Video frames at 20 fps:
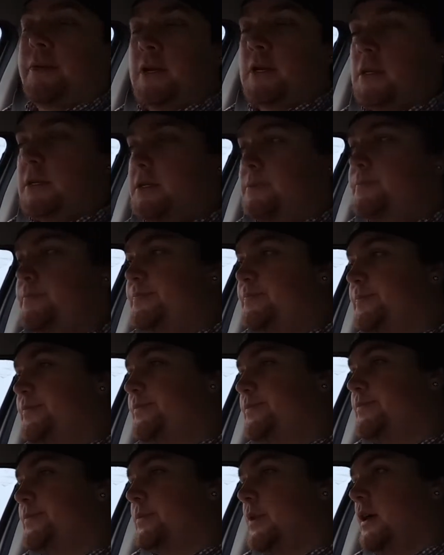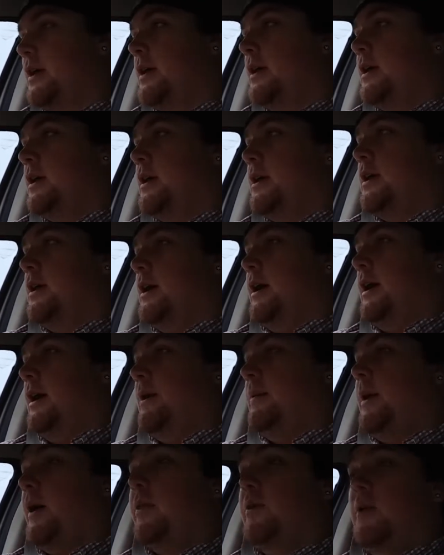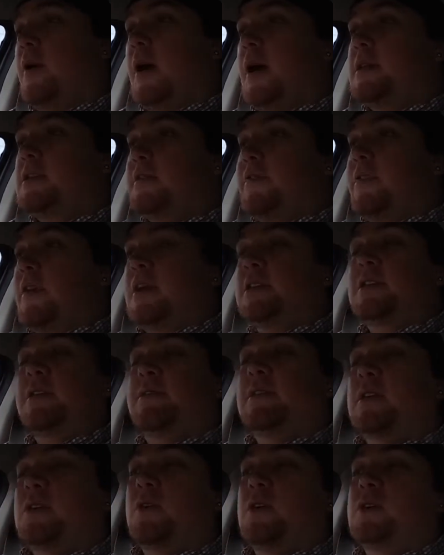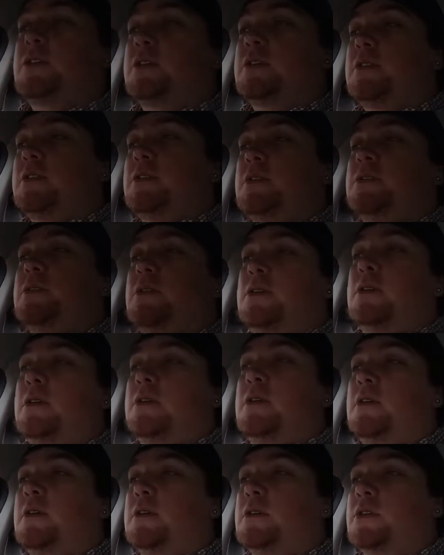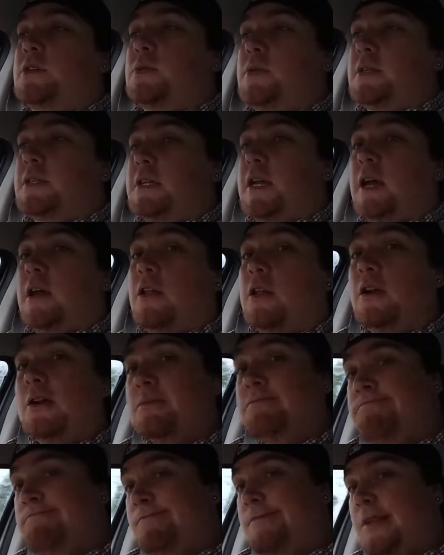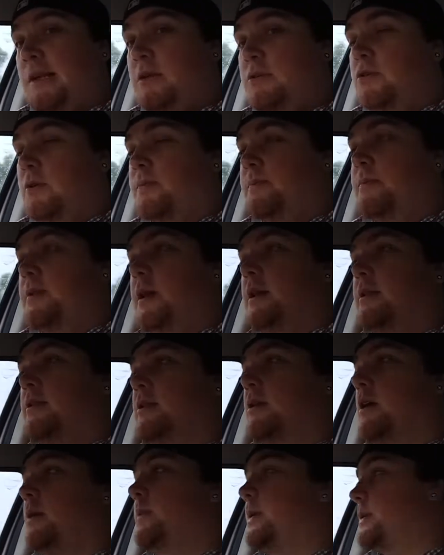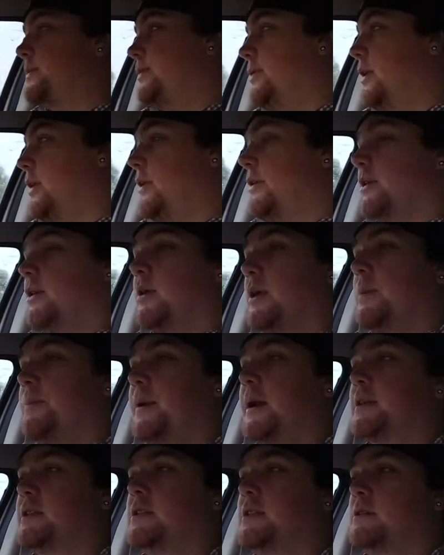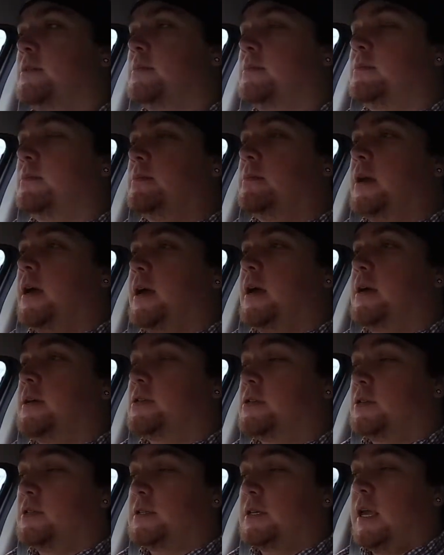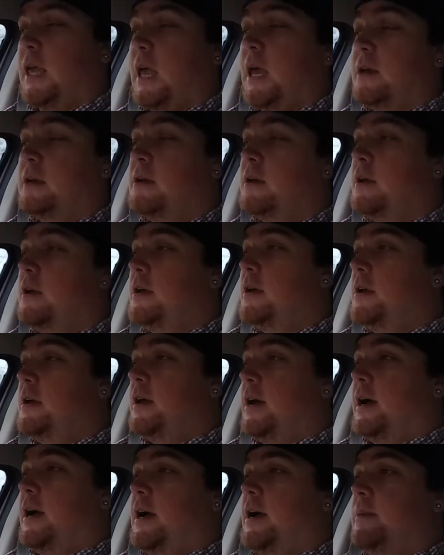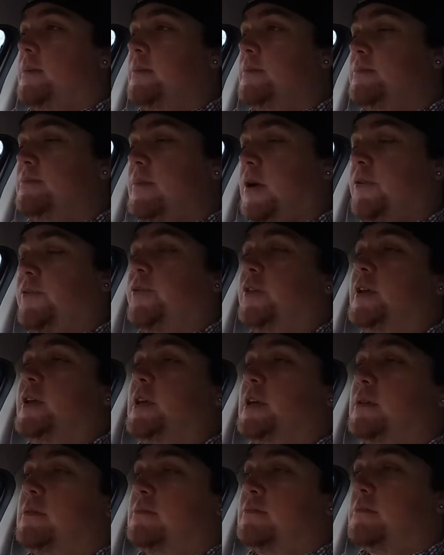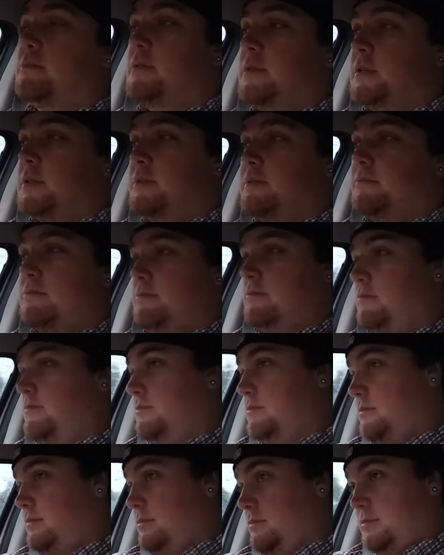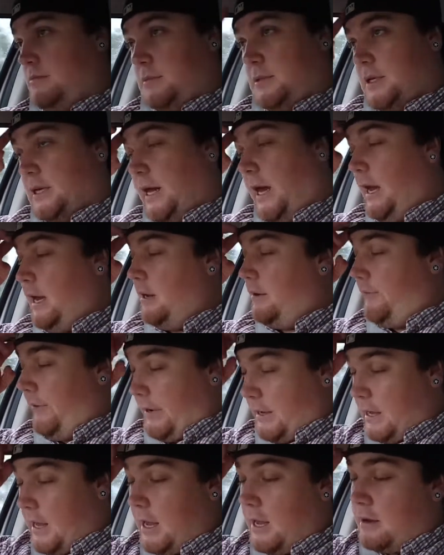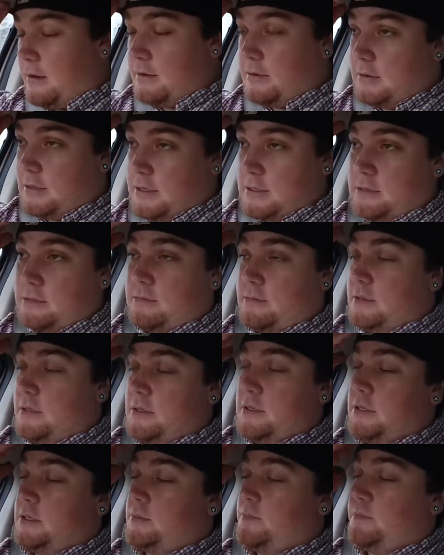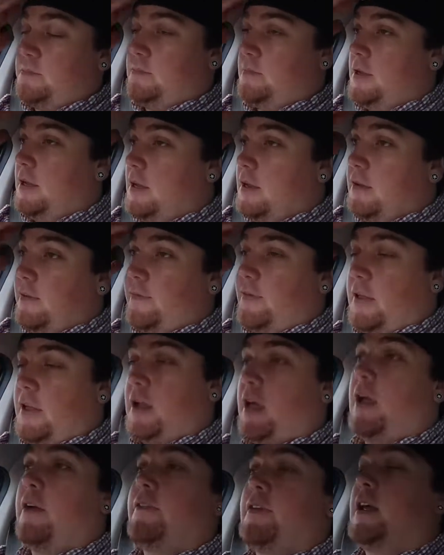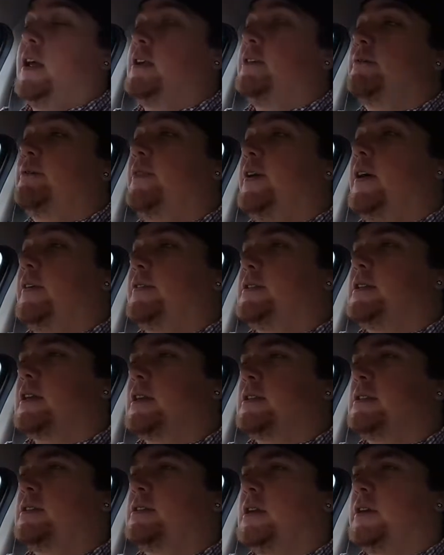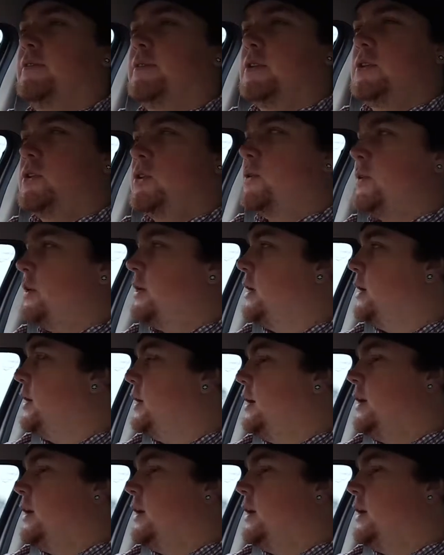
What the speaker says: videos. Otherwise, if you guys have any questions or just want to say hello, drop them down in the comments below and I'll get back to them as soon as I can. Hopefully today, if I can, because just feel like I haven't had 5 seconds to even do it